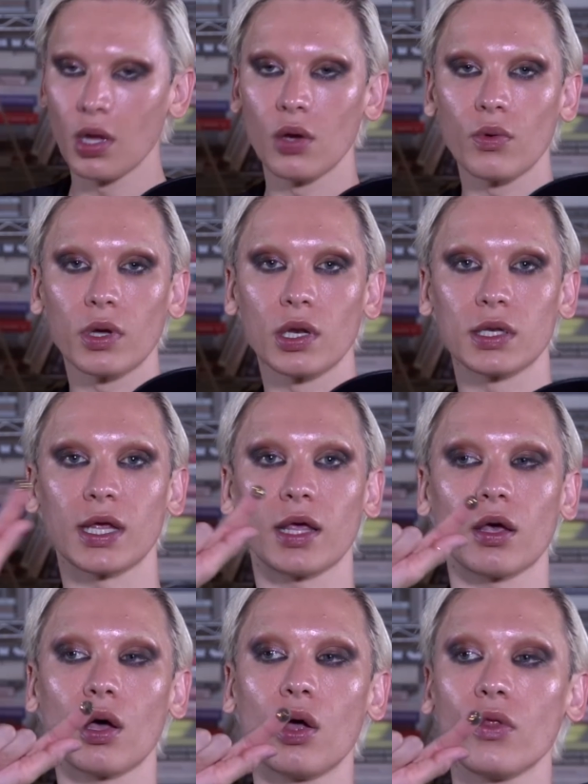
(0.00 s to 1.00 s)
We're gonna
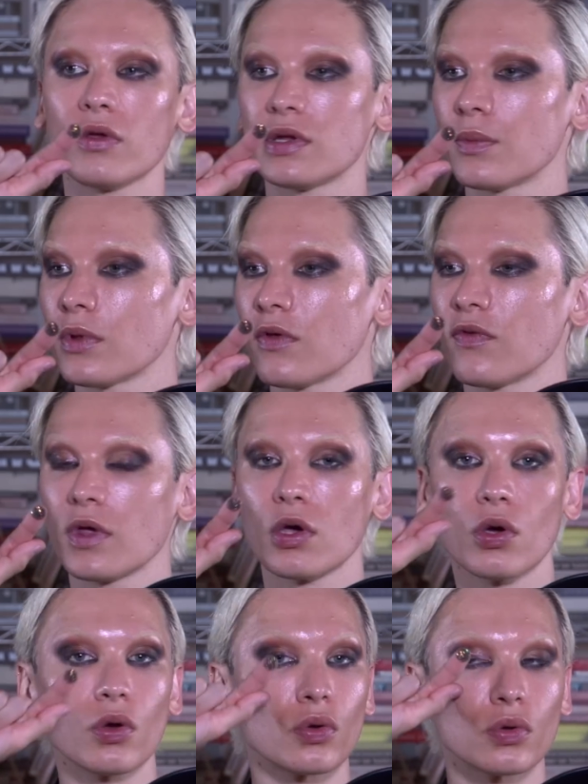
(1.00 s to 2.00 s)
take on the tip of the
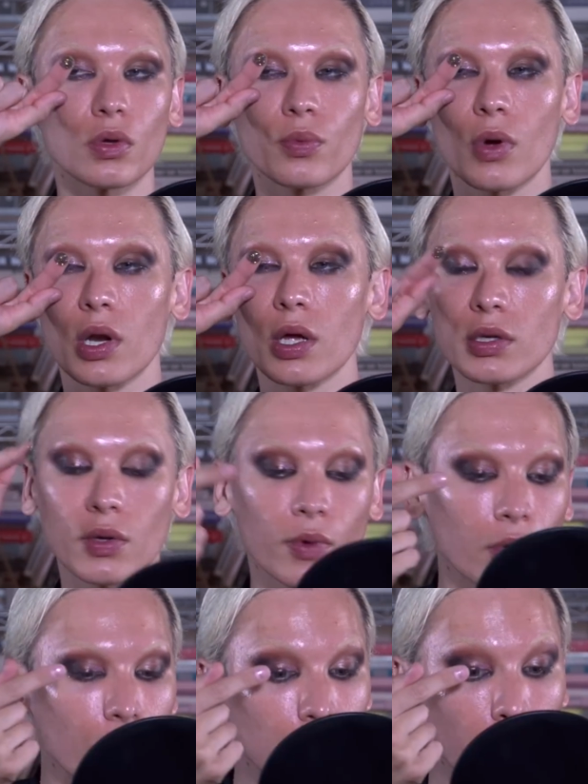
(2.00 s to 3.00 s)
finger the product, and we're
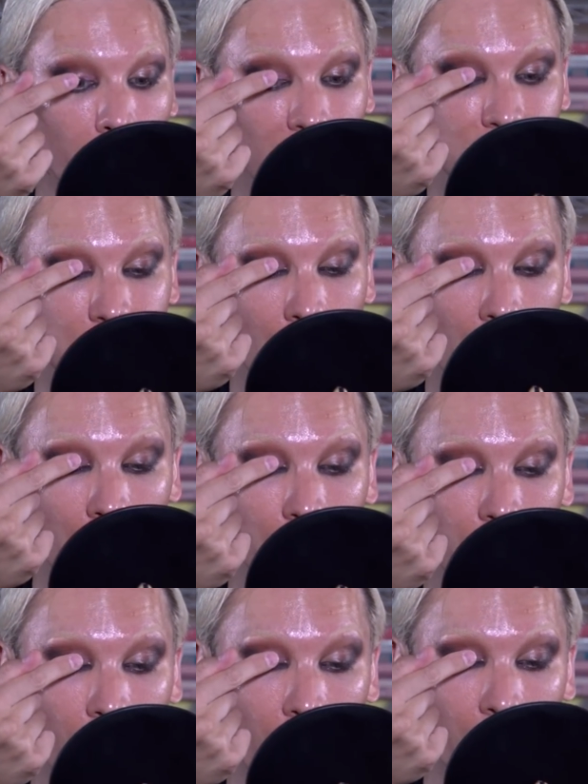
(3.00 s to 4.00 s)
going to press onto
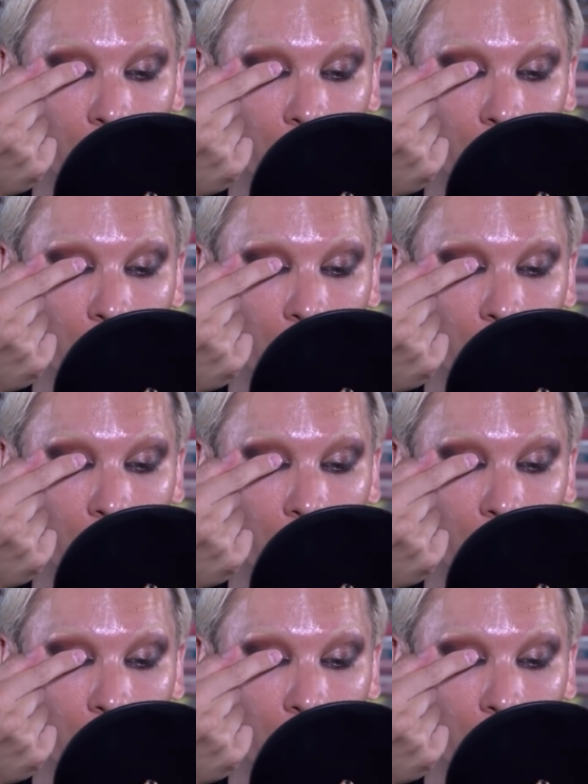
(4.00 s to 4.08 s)
the eye.